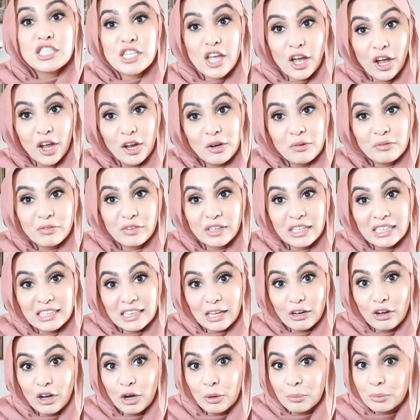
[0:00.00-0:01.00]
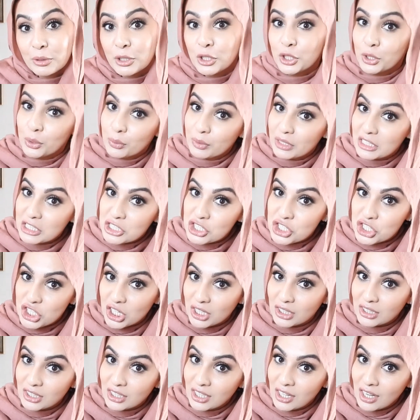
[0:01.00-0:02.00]
So hopefully they'll help you,
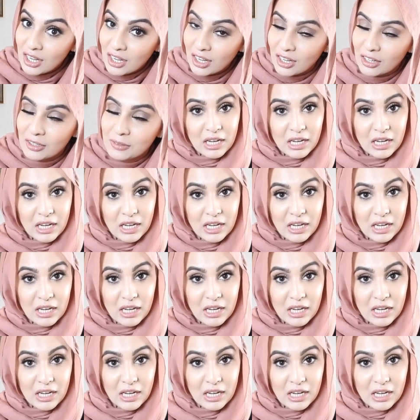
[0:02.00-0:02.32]
inshallah.